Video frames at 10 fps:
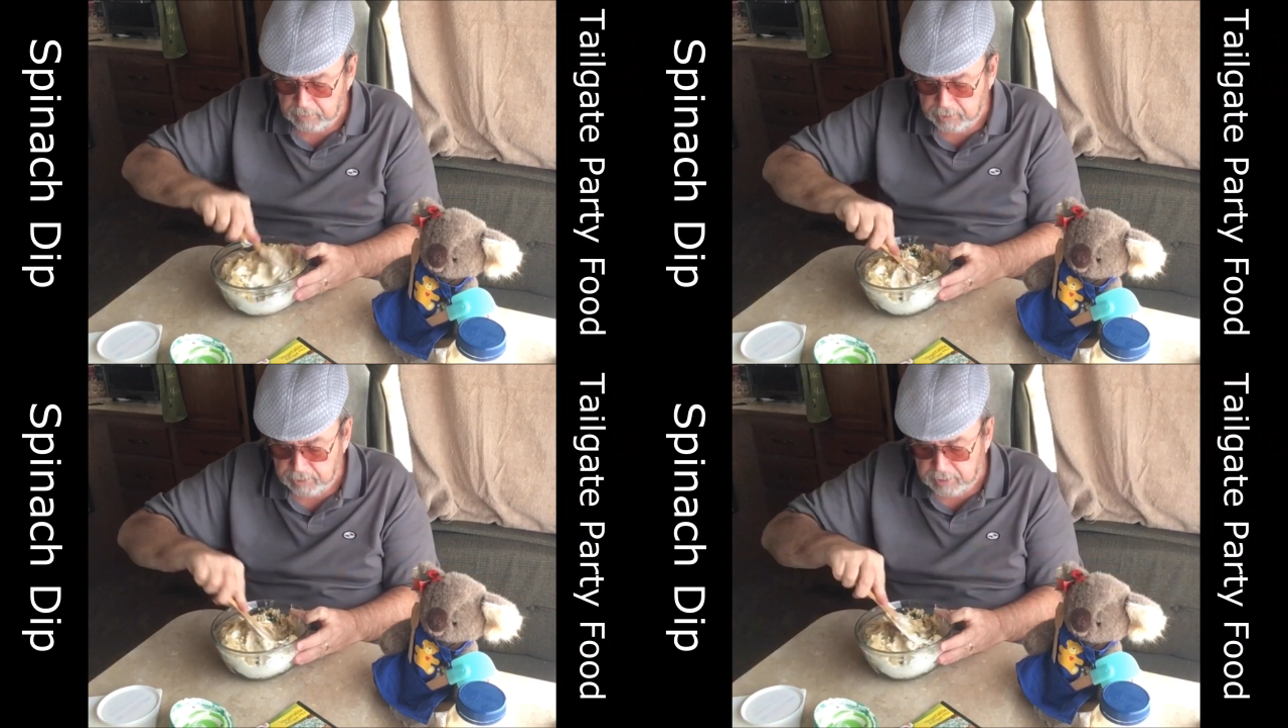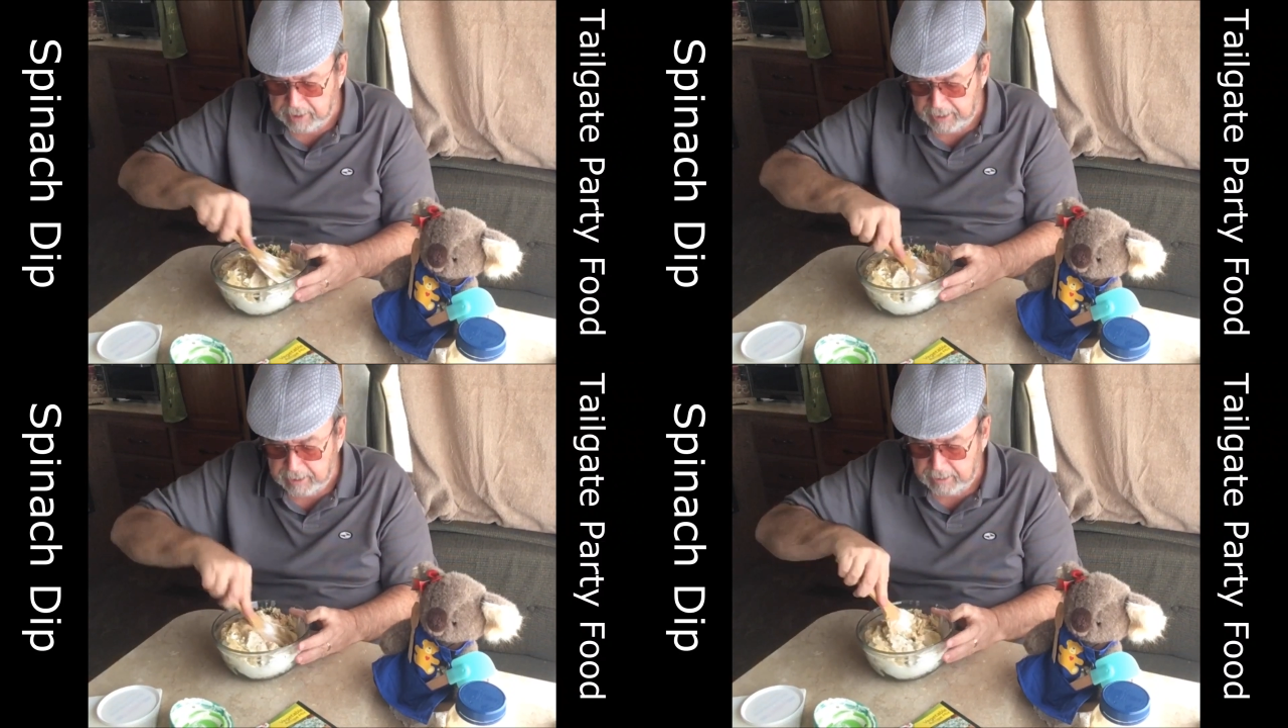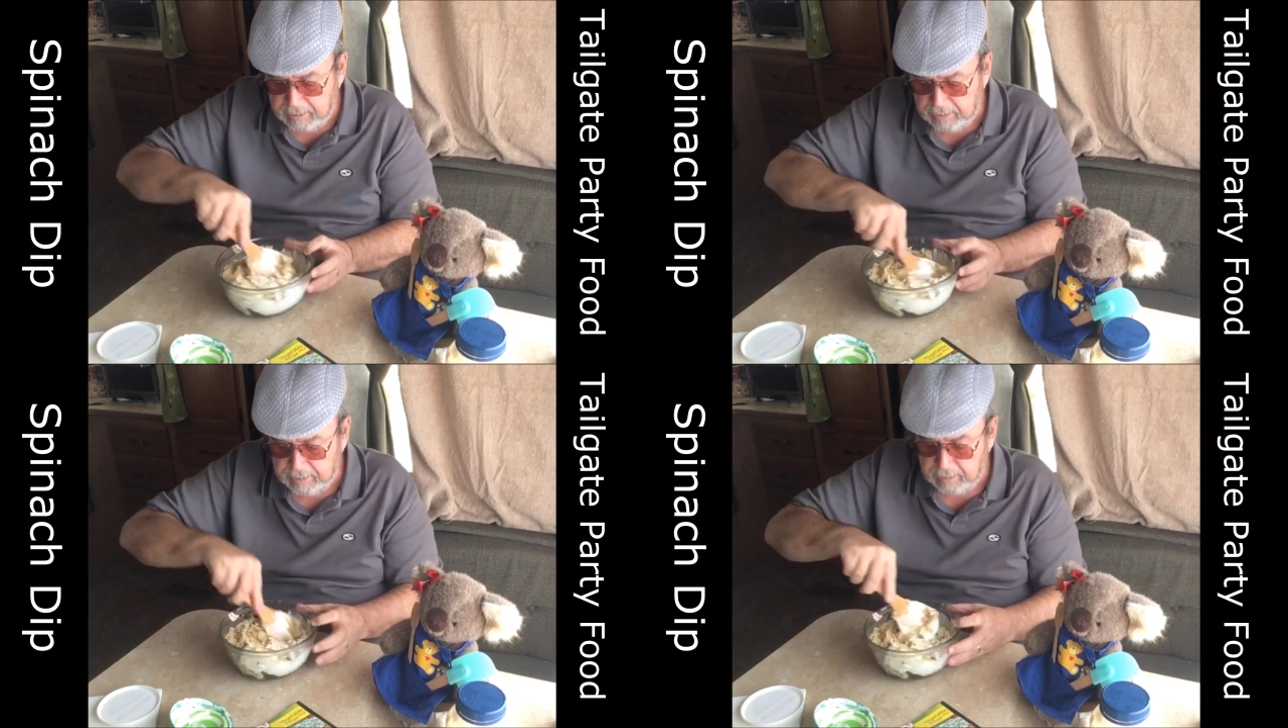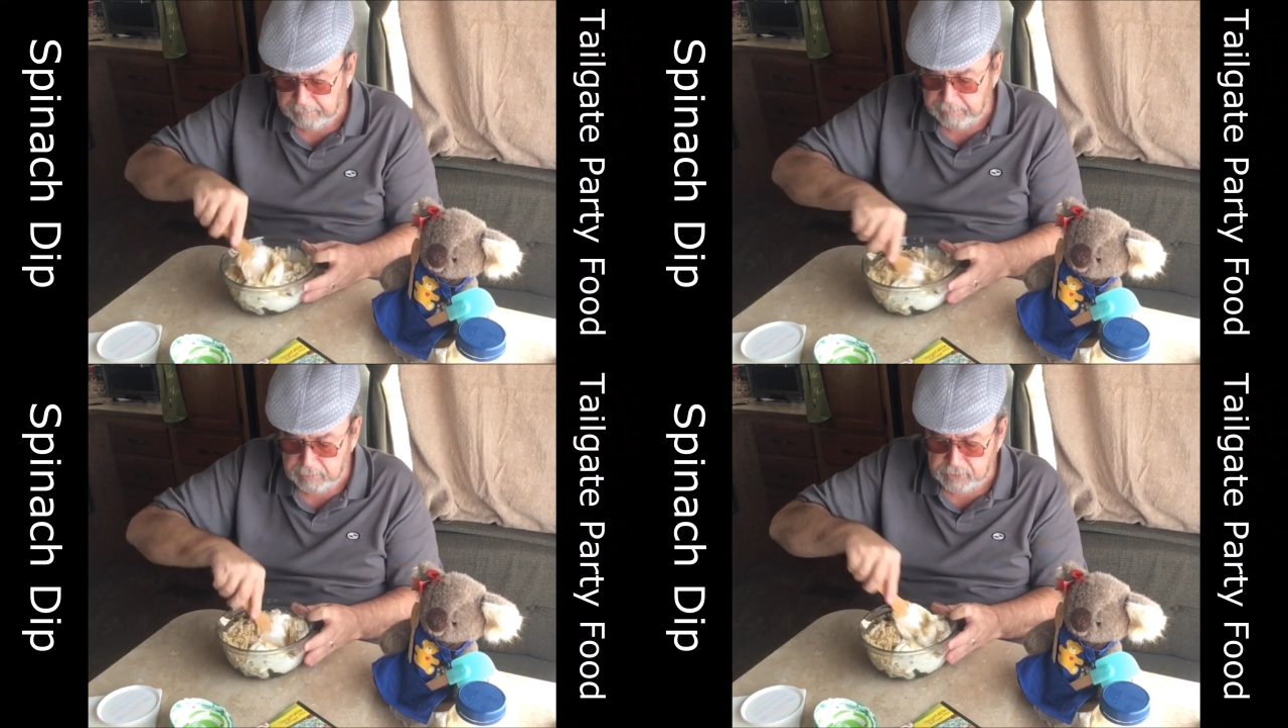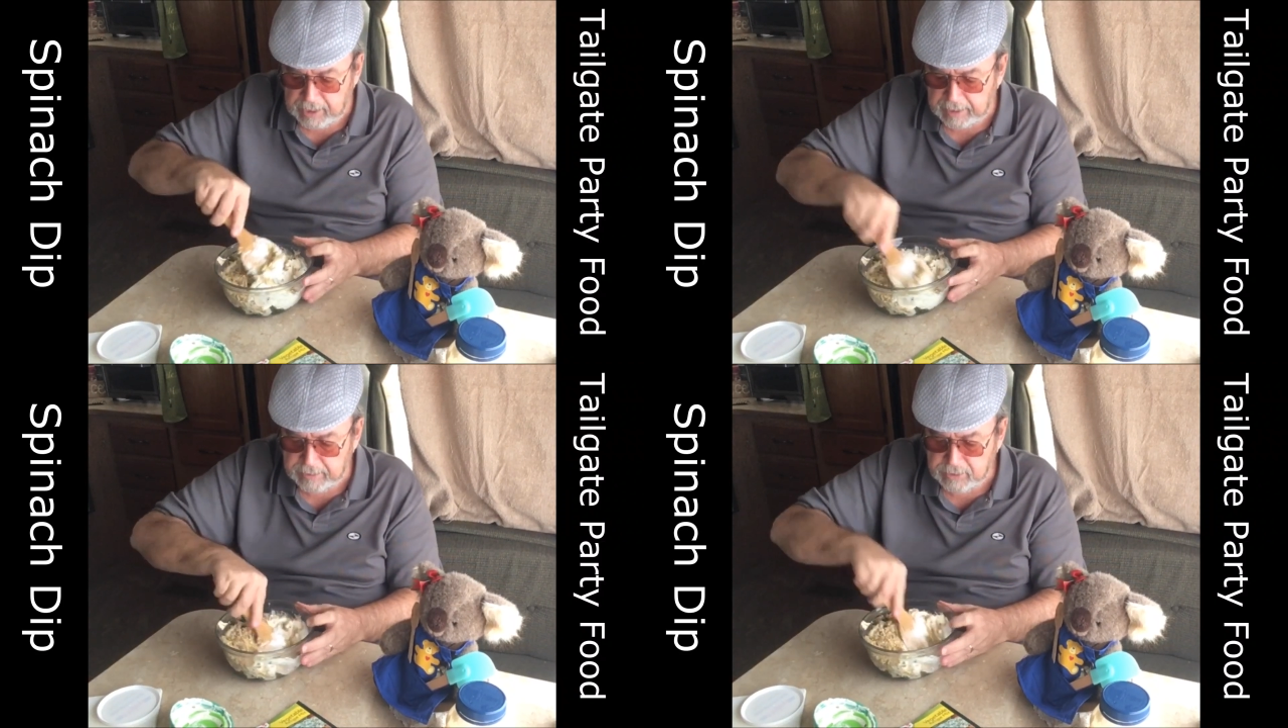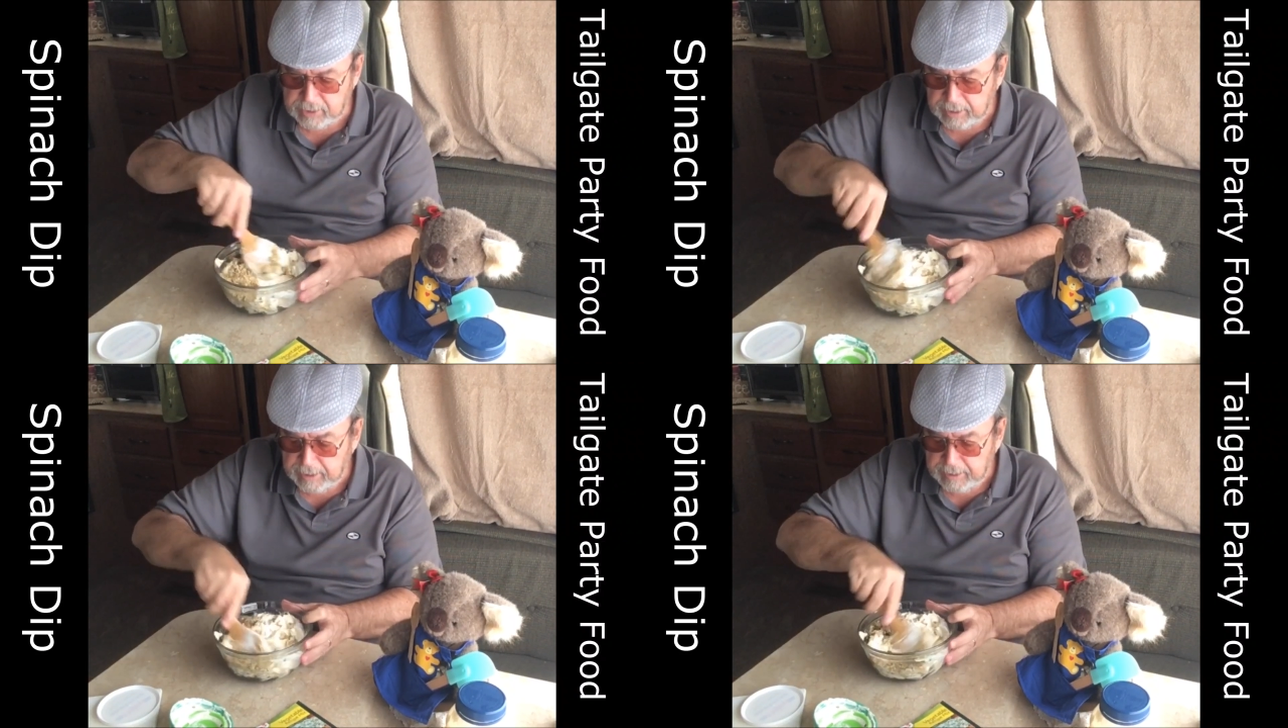It should take a few seconds.